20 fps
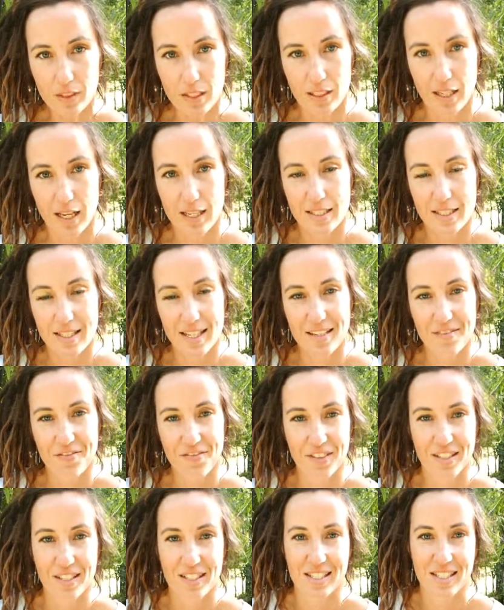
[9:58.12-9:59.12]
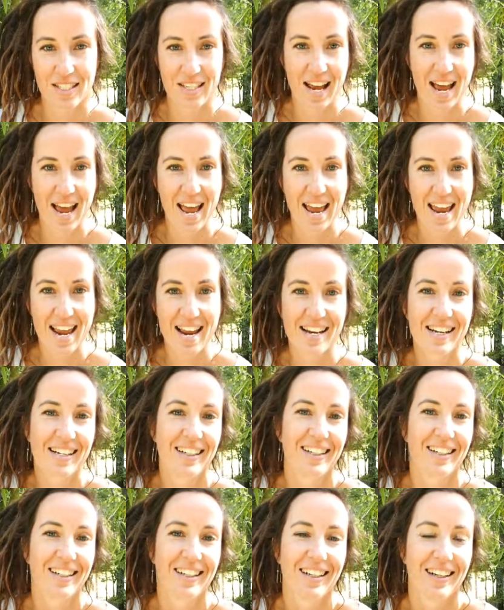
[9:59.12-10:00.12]
That's it for today.
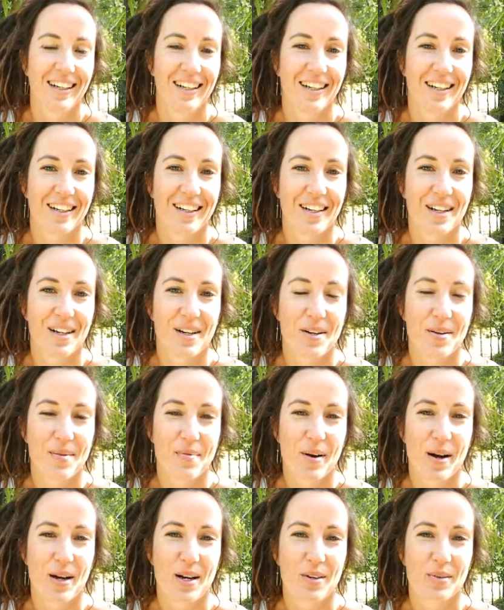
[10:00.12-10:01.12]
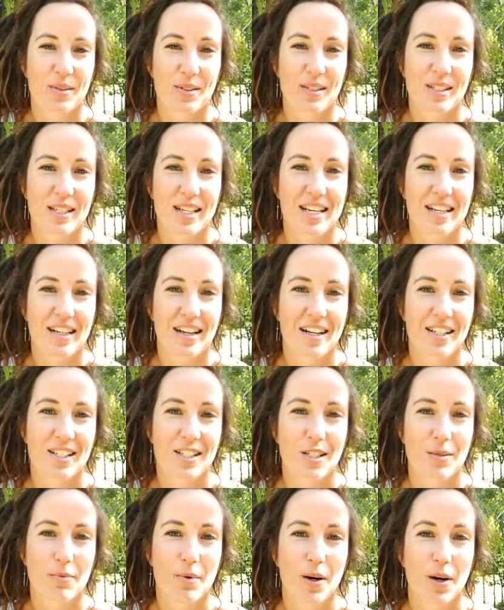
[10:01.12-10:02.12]
I will see you guys
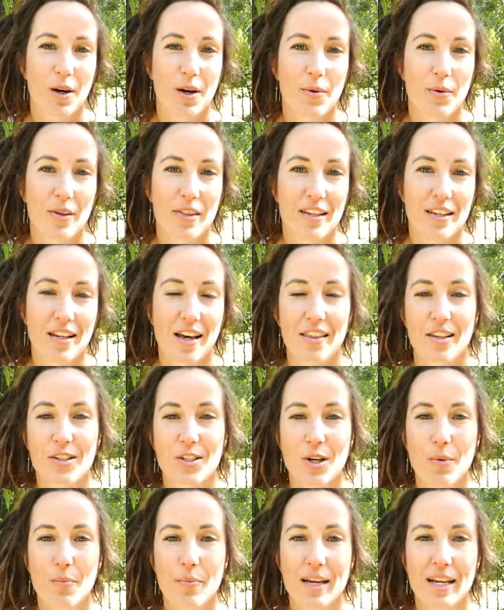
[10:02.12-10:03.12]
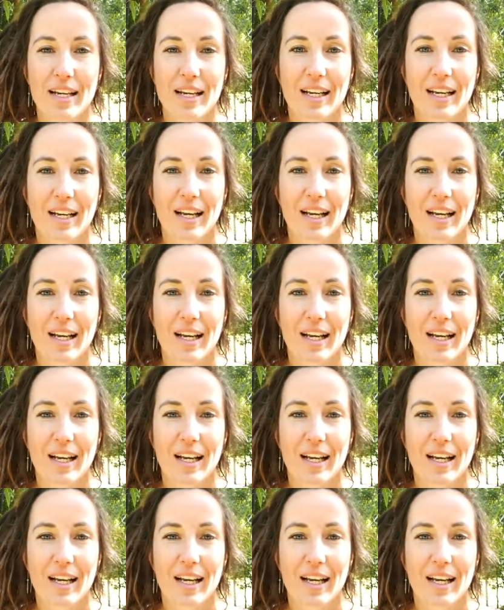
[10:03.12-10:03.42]
tomorrow with another topic,